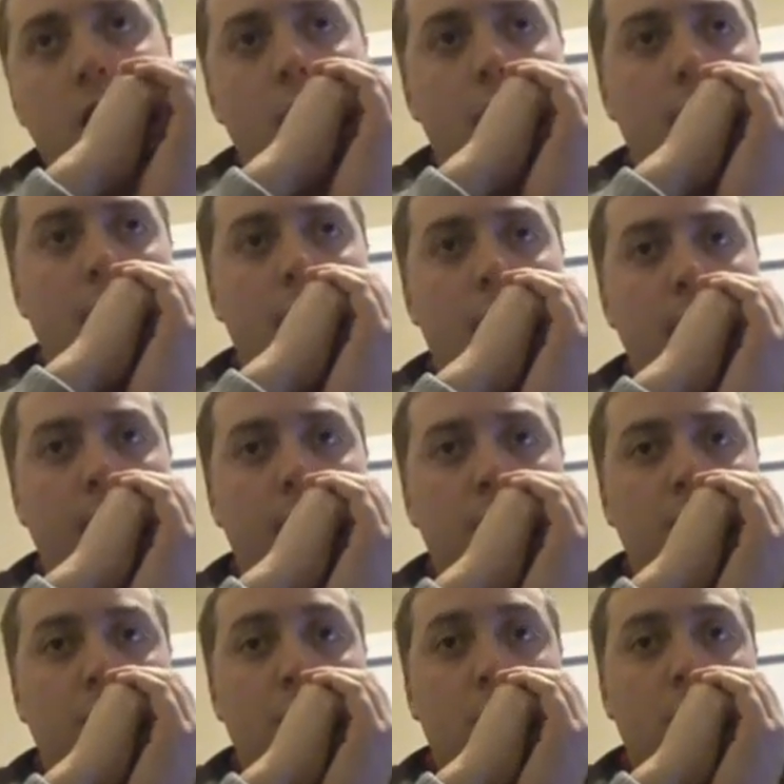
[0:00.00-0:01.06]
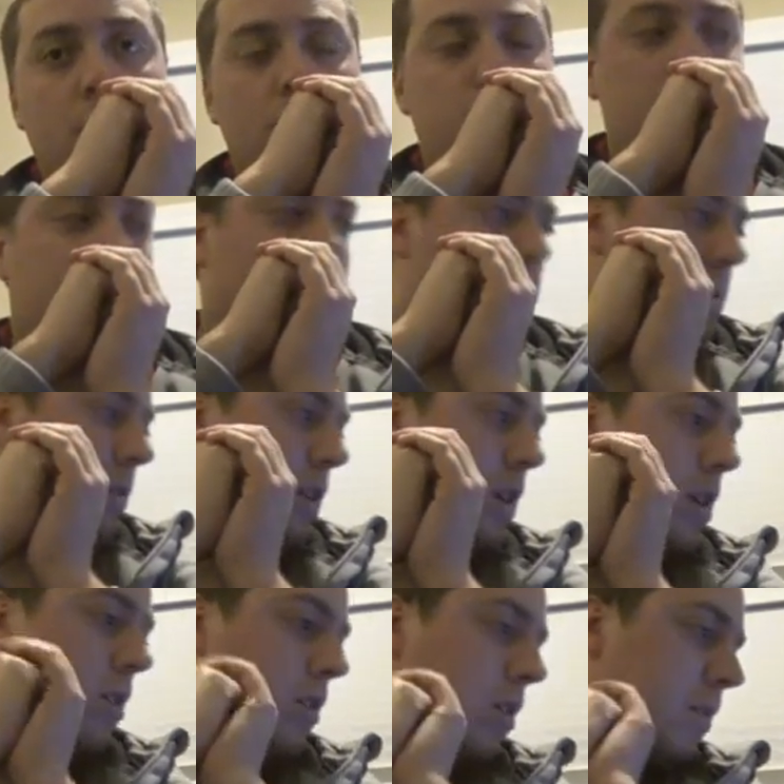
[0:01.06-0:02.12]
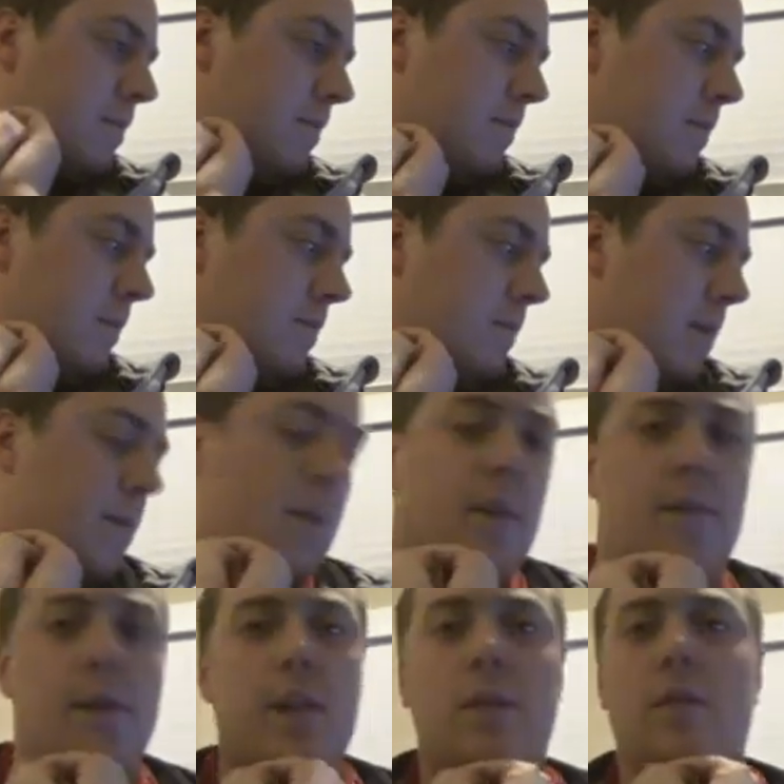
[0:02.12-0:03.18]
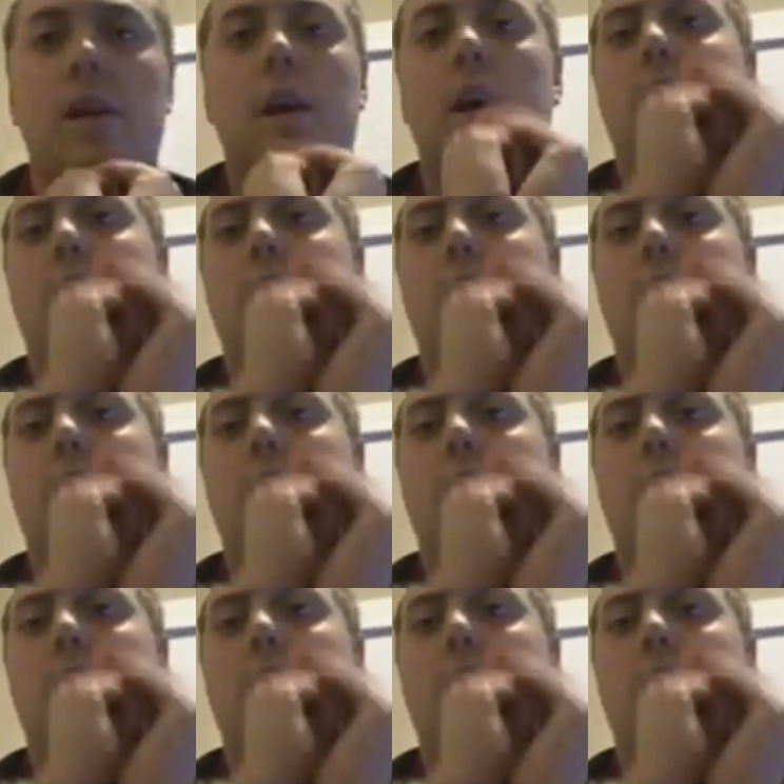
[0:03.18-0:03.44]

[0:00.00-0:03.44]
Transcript: Garter, I believe it is.